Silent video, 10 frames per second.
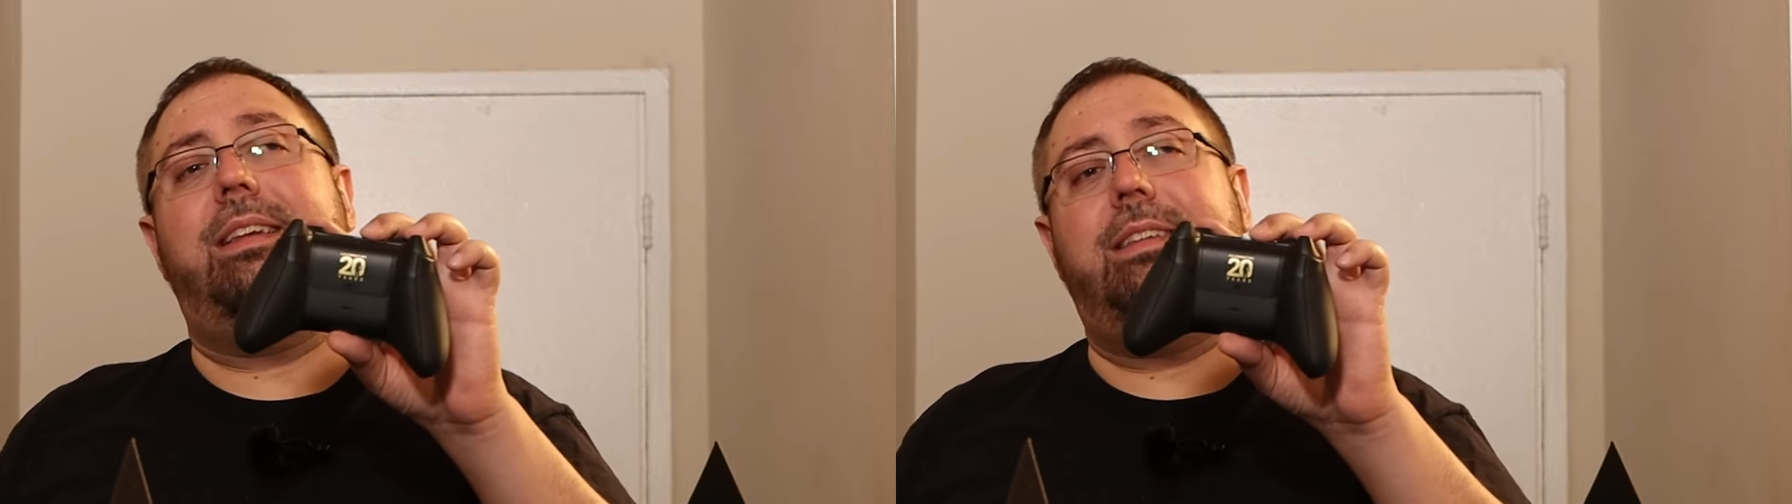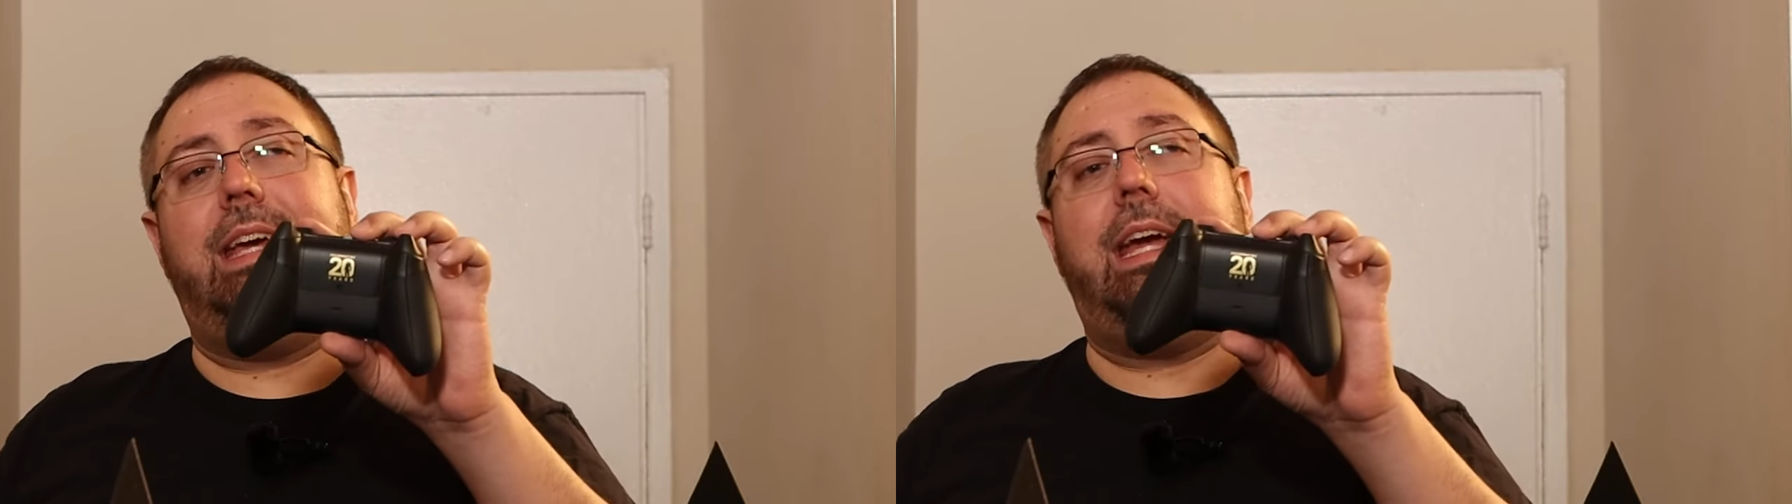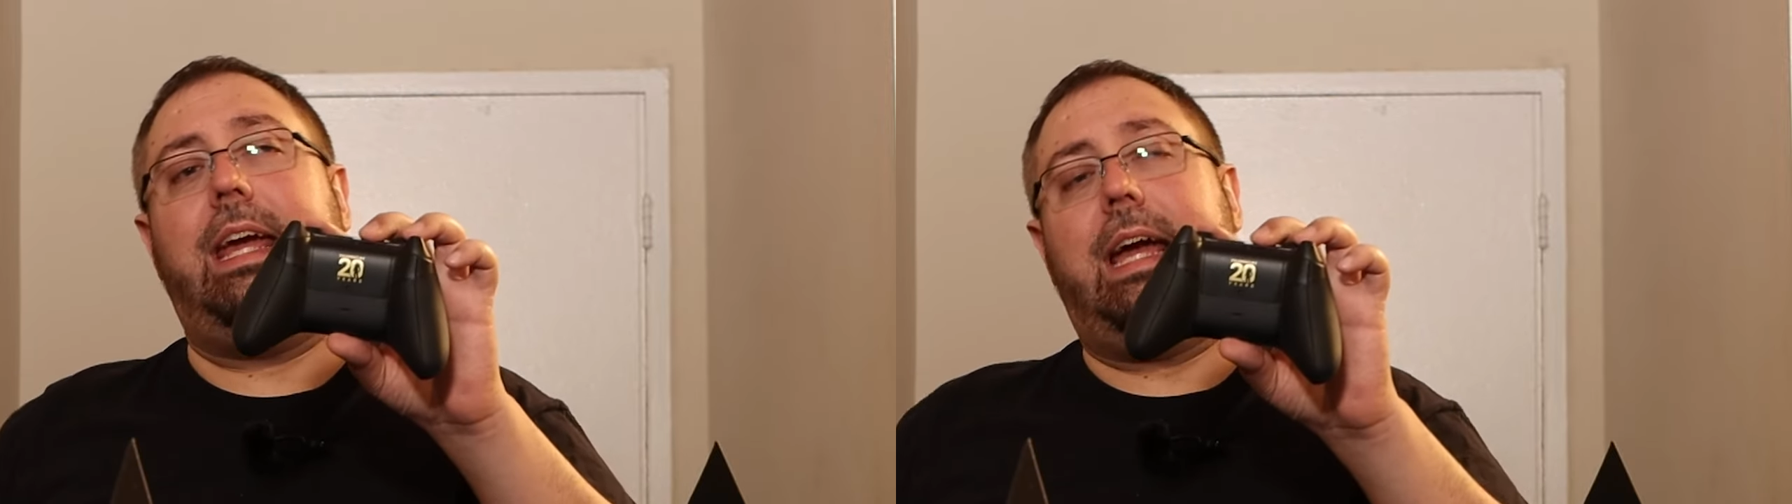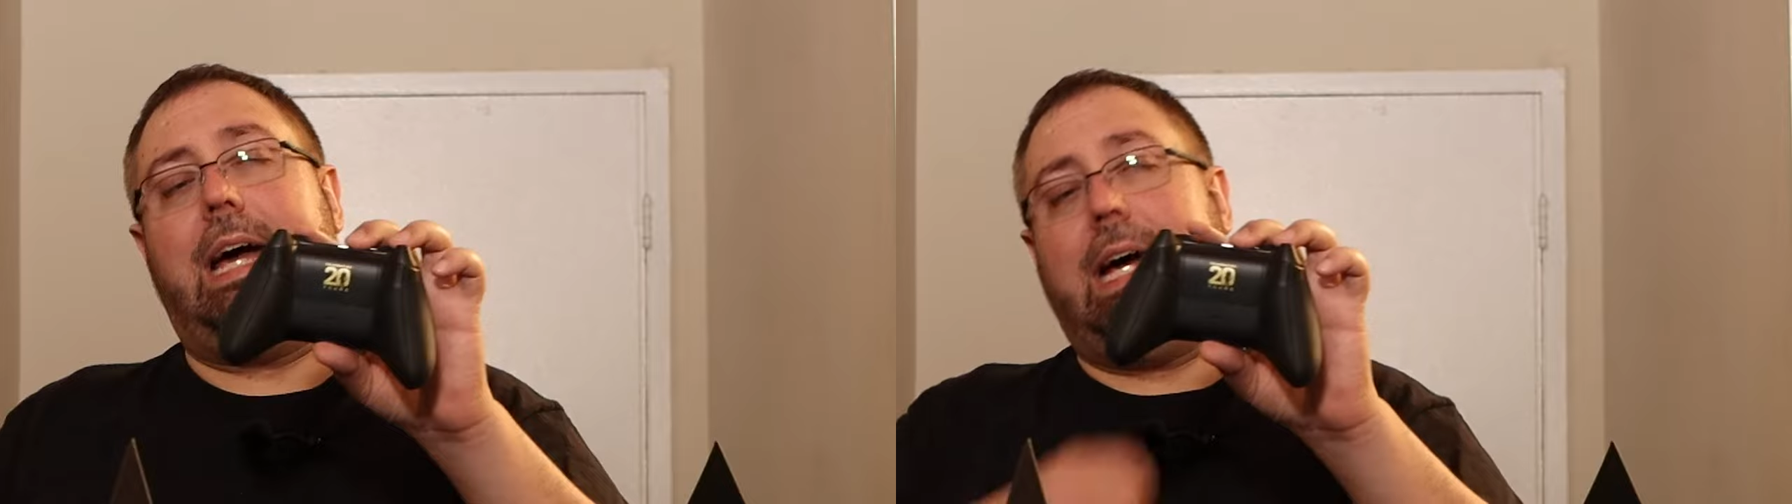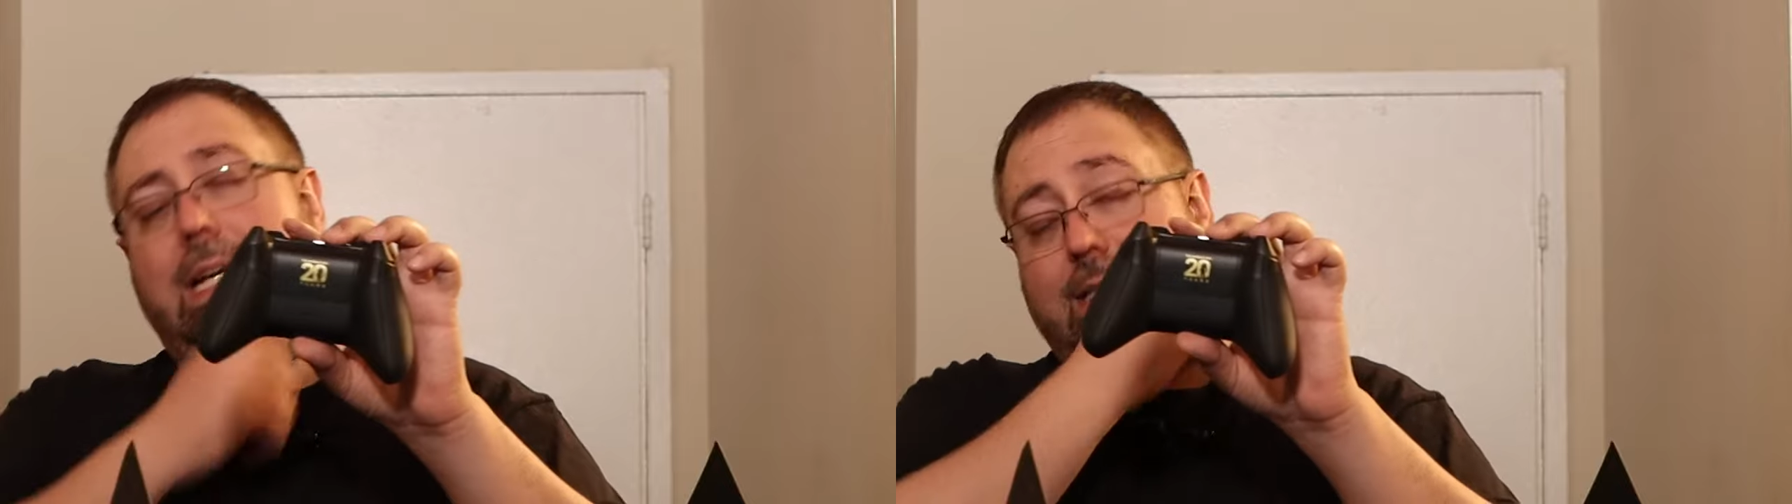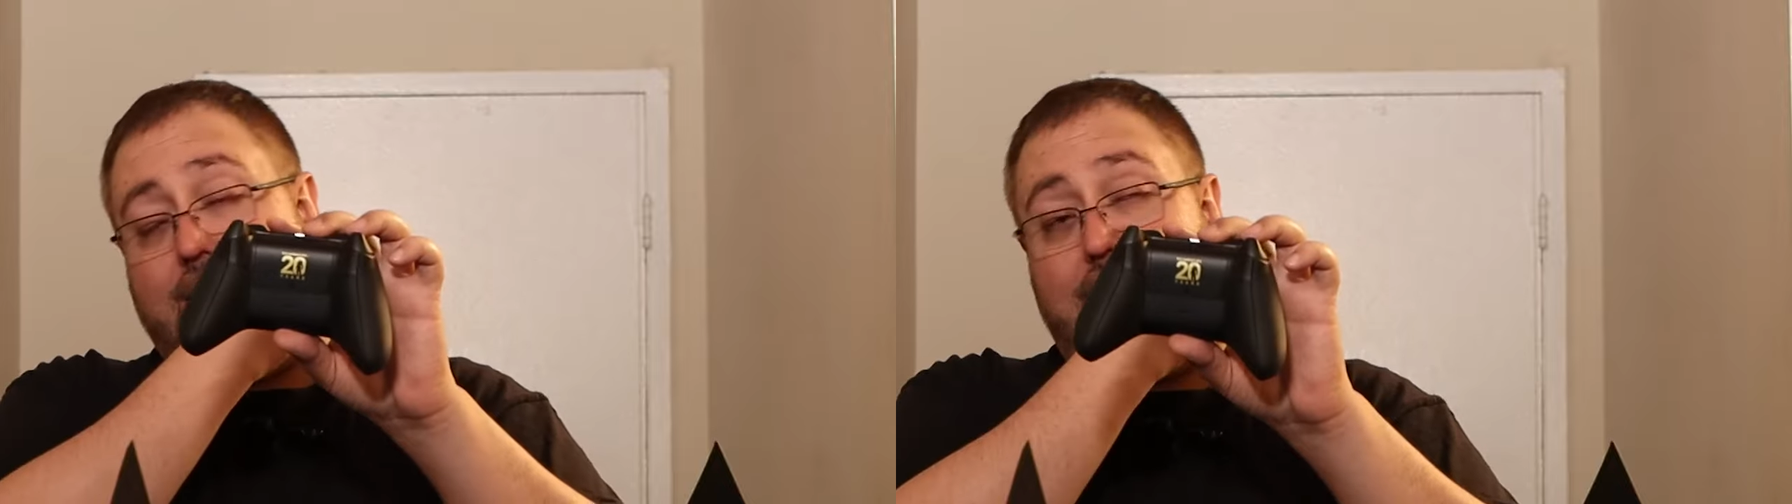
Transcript: day as